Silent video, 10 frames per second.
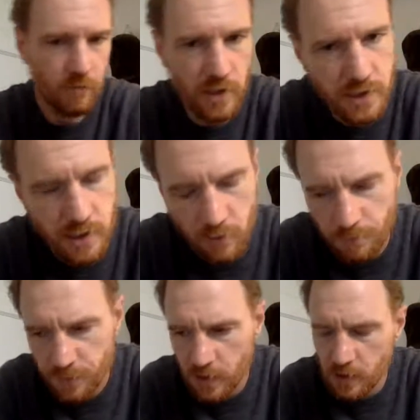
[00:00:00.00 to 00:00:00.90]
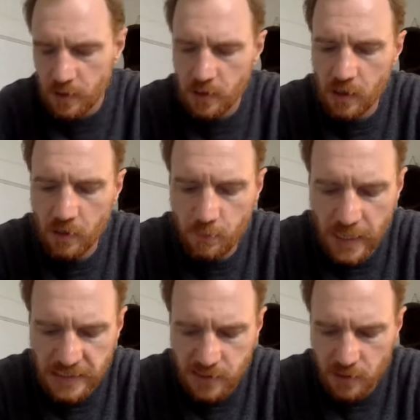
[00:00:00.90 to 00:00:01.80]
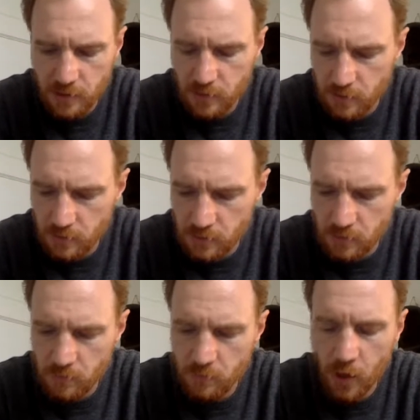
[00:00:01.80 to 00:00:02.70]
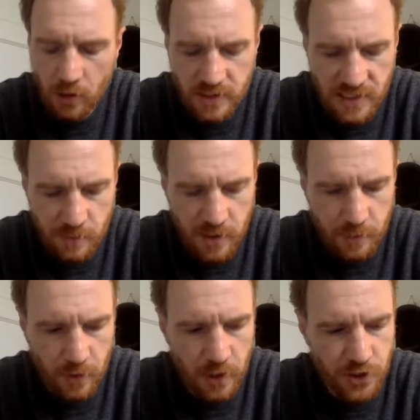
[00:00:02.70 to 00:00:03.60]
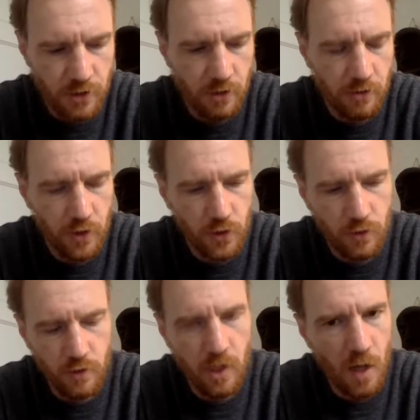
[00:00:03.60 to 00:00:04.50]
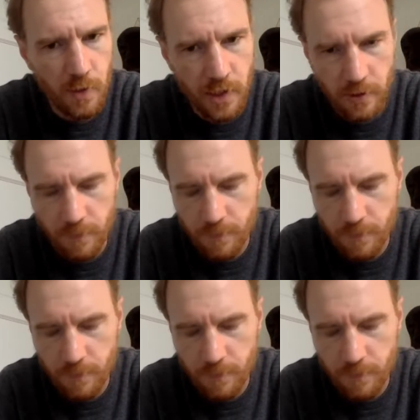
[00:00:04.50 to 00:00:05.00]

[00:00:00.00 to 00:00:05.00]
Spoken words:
And so, basic policy manipulation through lobbying.